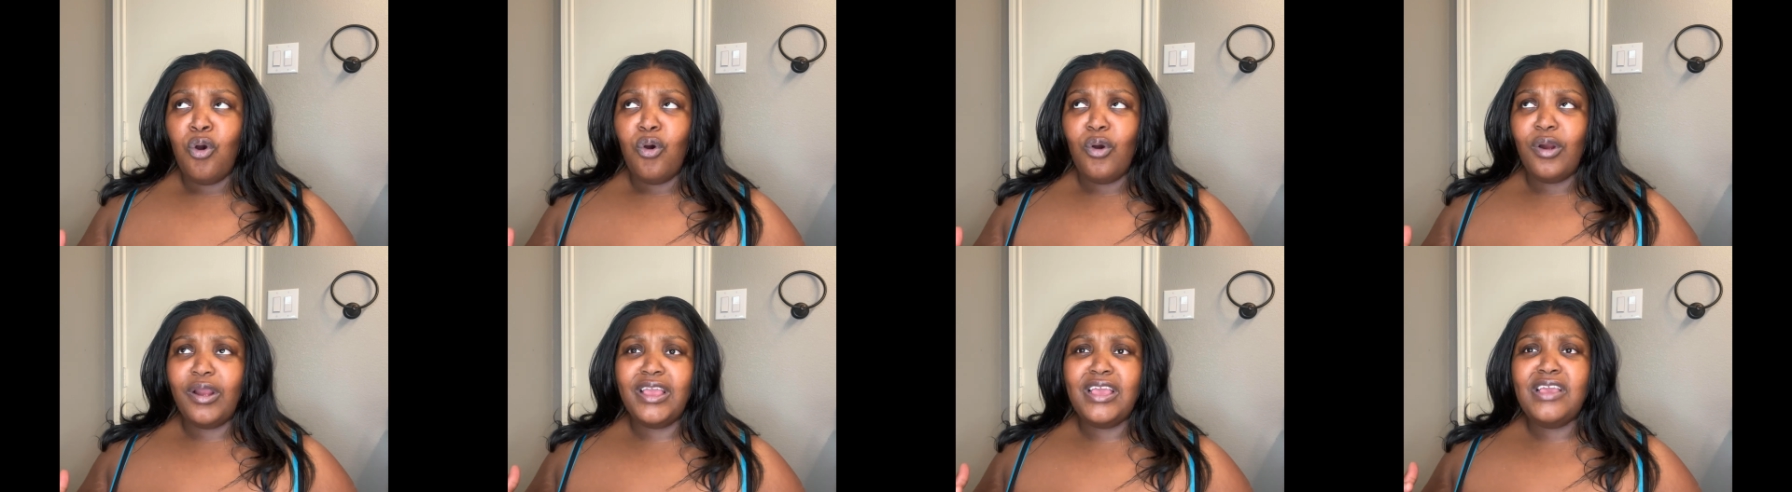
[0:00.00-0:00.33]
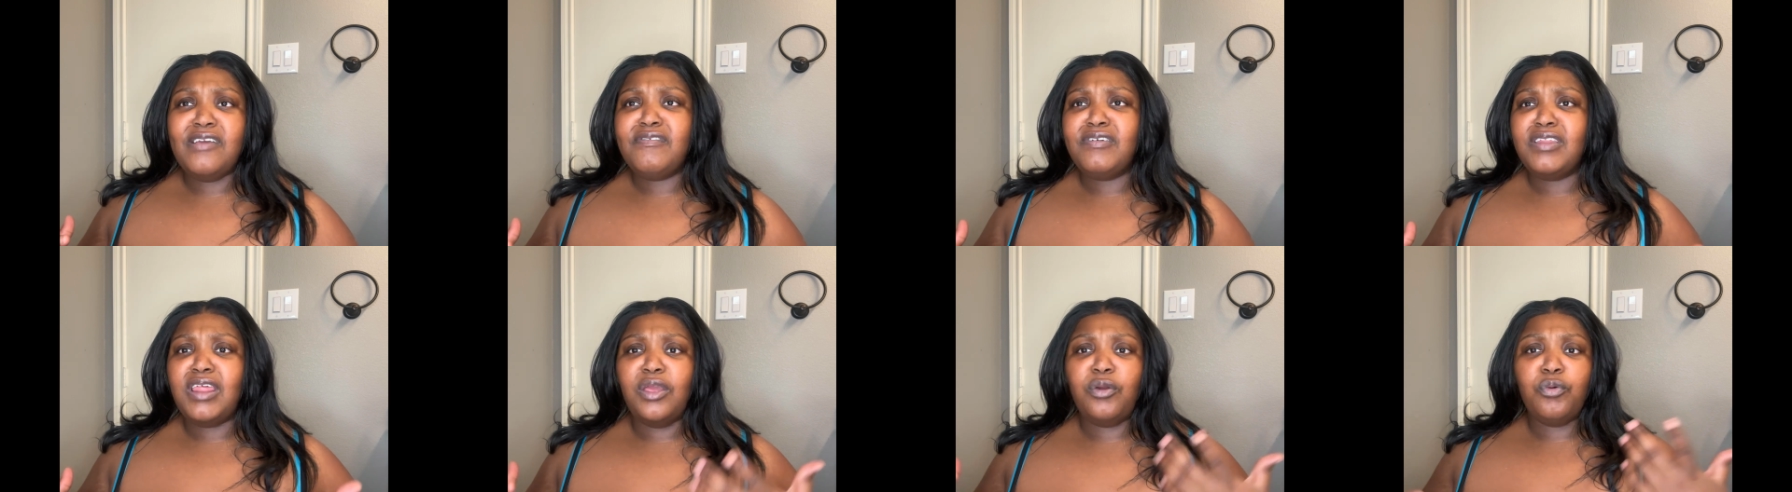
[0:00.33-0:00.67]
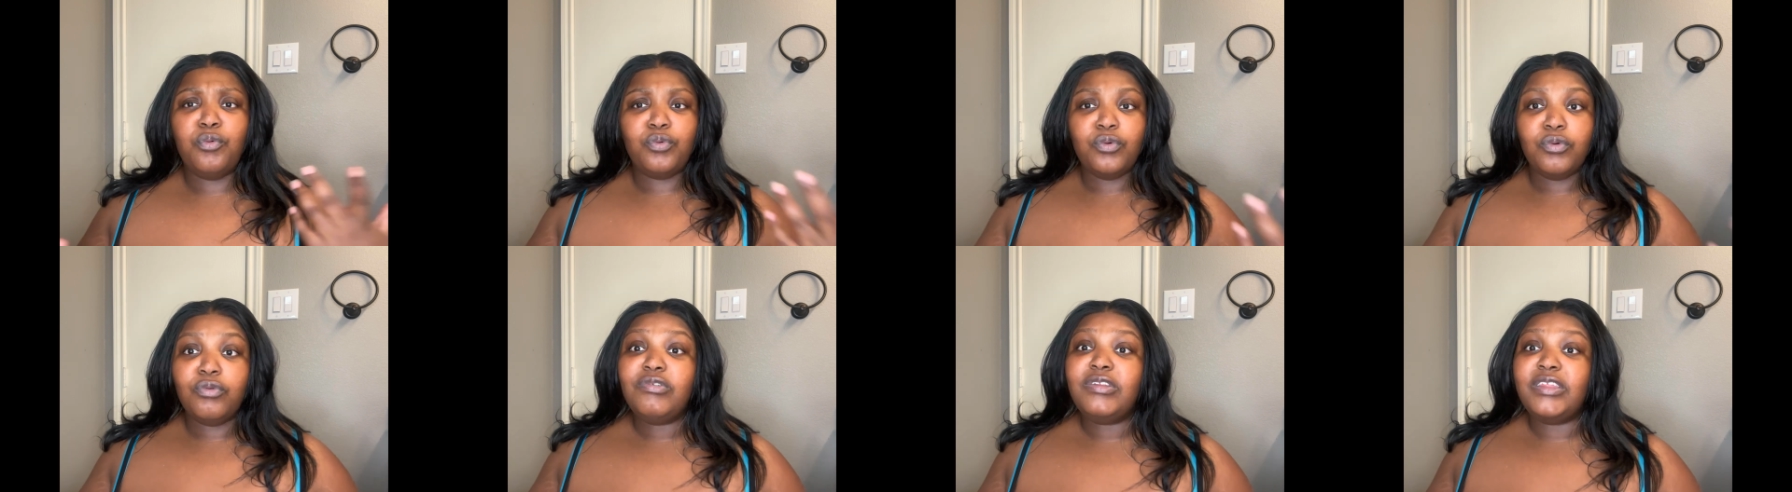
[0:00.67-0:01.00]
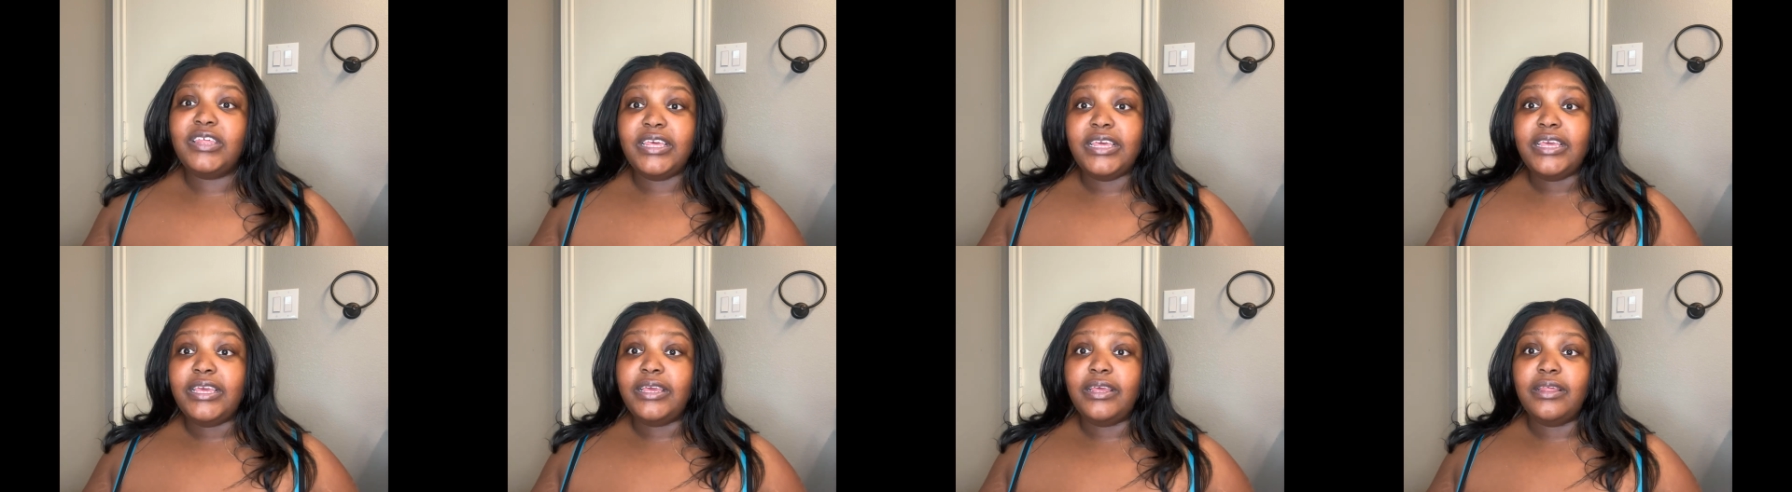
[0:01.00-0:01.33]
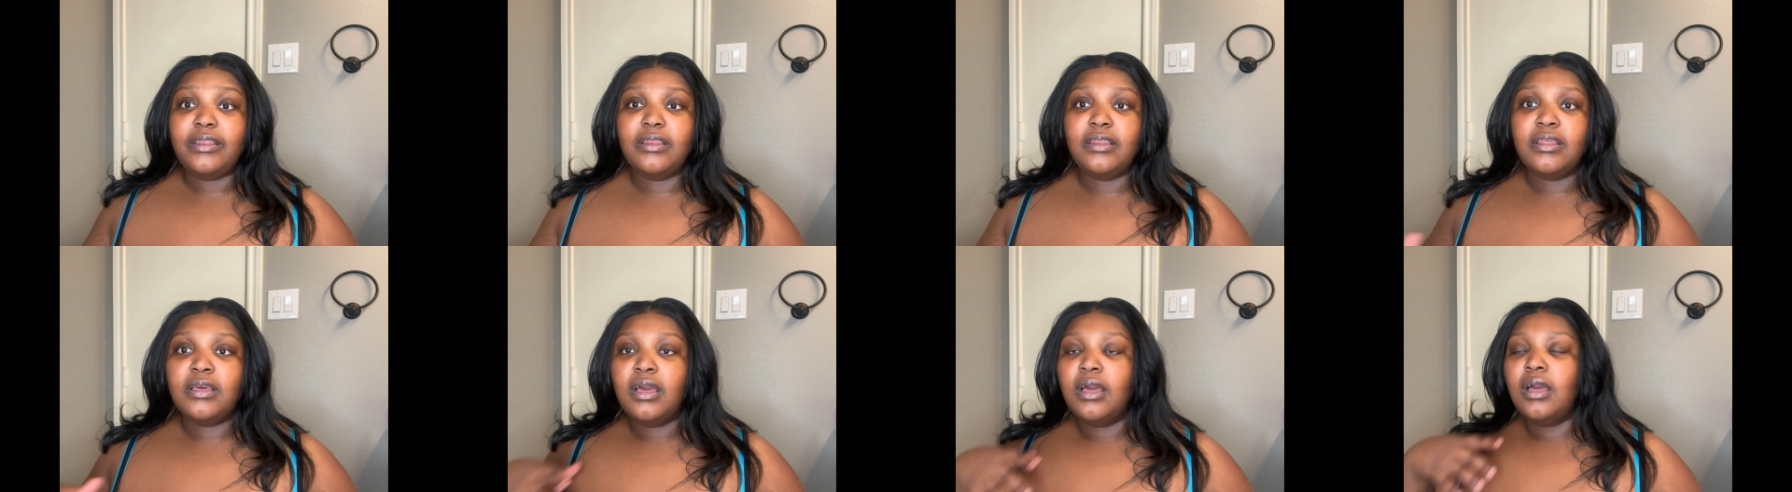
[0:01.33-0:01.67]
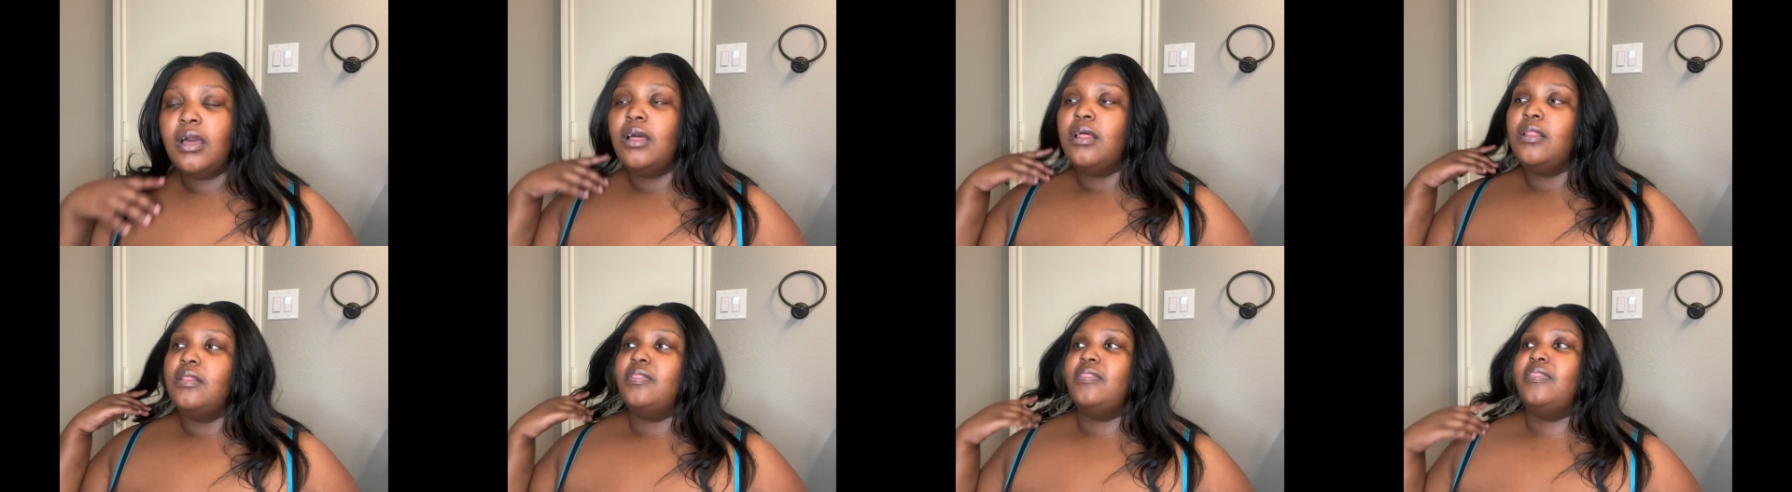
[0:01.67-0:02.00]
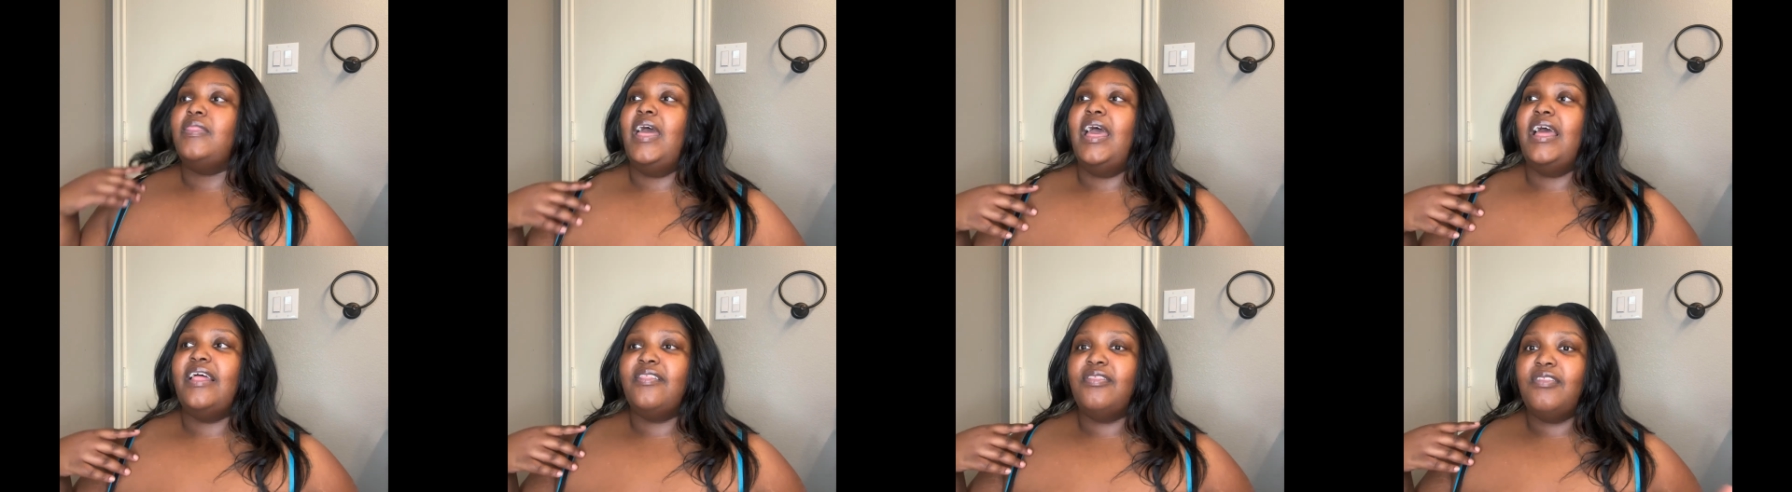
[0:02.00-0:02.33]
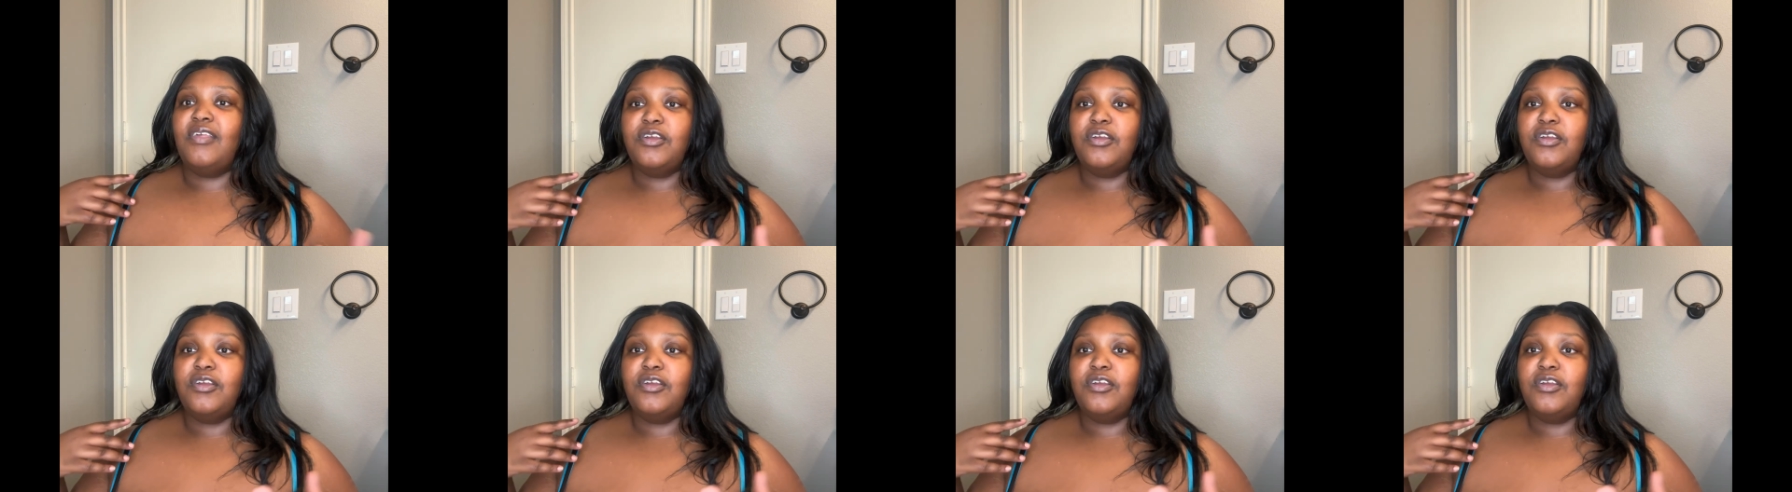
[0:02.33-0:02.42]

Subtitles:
even a routine that